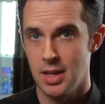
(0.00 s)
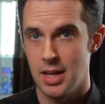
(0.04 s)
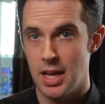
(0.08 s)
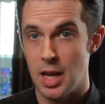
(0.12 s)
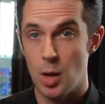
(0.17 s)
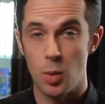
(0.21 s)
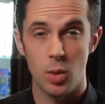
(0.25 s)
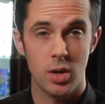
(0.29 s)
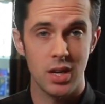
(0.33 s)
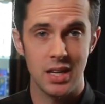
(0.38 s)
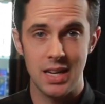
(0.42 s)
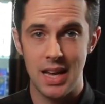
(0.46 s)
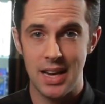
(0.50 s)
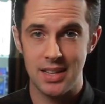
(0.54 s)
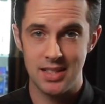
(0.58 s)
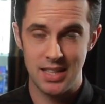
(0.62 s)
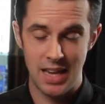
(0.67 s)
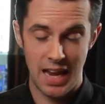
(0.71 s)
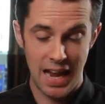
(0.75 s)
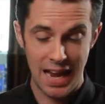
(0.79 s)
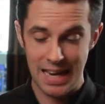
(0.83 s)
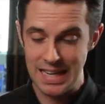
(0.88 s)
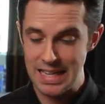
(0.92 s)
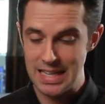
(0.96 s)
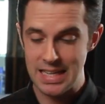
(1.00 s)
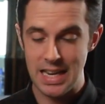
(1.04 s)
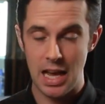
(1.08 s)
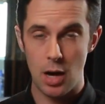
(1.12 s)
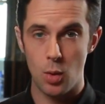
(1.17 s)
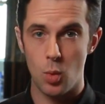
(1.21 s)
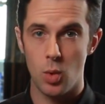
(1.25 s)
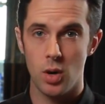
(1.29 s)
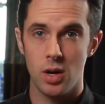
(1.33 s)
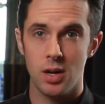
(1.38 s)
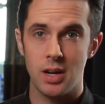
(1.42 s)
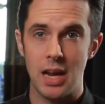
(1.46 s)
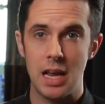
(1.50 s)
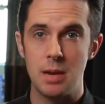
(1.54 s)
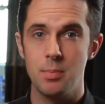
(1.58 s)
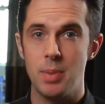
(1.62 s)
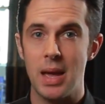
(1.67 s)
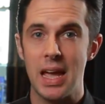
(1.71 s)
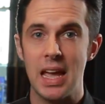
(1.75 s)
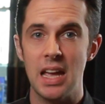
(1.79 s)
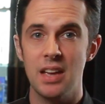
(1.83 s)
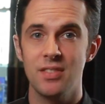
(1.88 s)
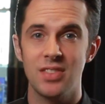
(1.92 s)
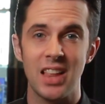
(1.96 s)
It will connect to any network and
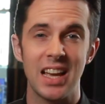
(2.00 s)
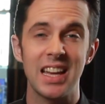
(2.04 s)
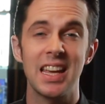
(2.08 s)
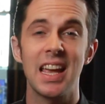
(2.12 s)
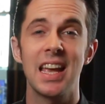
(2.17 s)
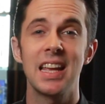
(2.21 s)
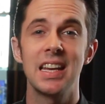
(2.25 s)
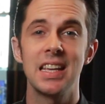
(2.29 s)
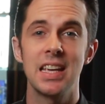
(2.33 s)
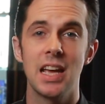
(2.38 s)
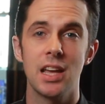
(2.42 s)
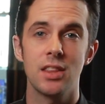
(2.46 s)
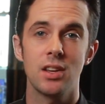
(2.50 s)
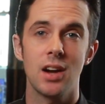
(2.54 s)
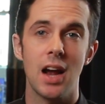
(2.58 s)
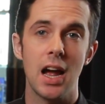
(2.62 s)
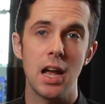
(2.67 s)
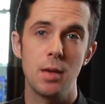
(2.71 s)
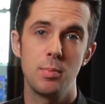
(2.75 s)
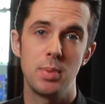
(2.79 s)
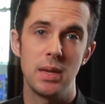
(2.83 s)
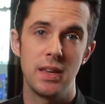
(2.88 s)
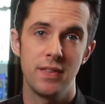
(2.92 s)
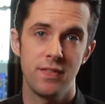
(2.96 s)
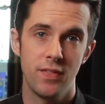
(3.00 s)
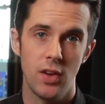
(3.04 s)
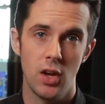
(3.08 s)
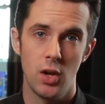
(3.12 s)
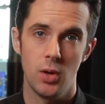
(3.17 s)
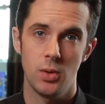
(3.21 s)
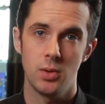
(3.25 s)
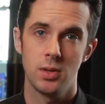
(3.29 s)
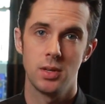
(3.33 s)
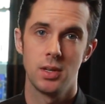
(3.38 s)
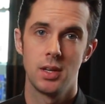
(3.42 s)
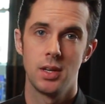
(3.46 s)
behave like any other IP phone.